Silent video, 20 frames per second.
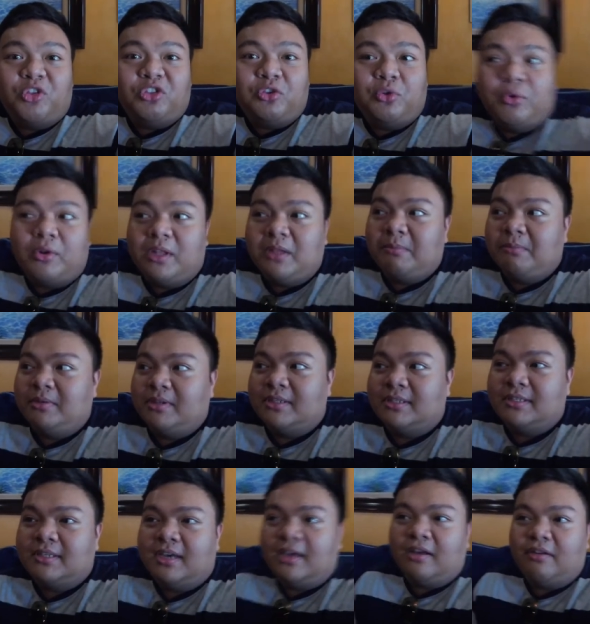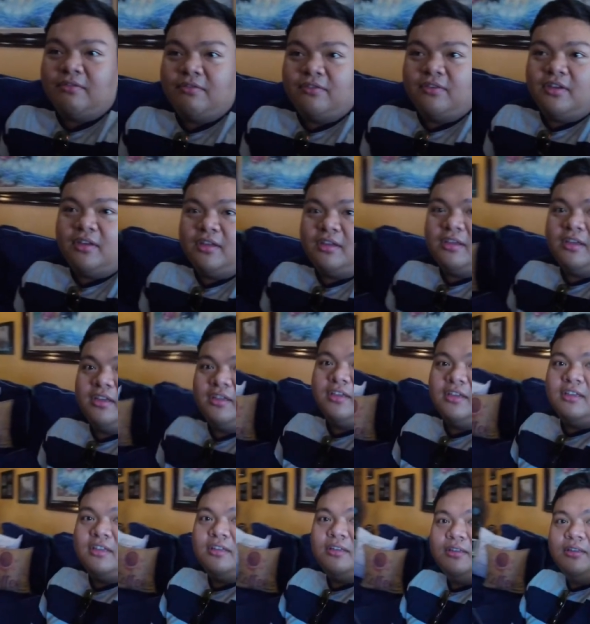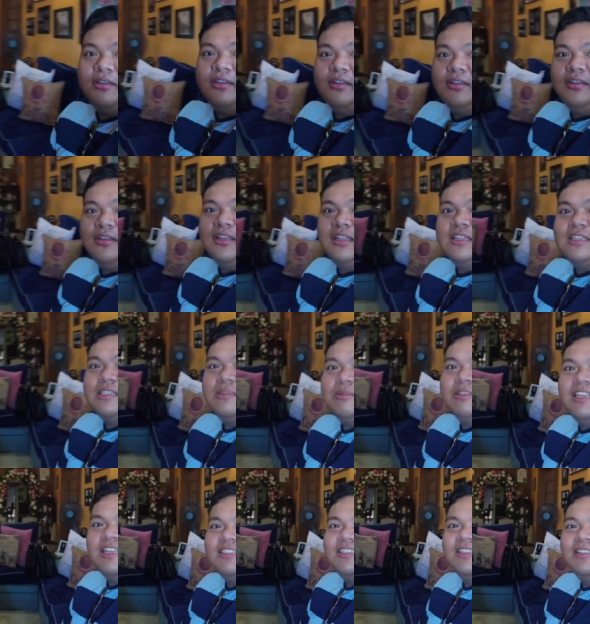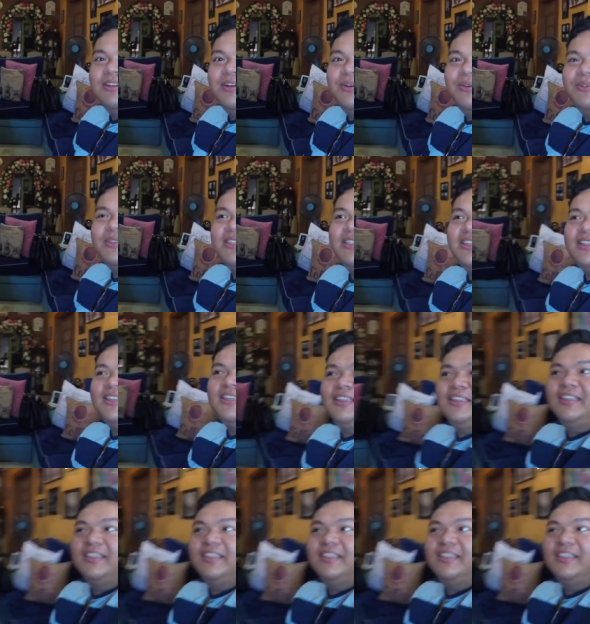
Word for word: Dwelling Bliss Cafe. It's nice and cozy.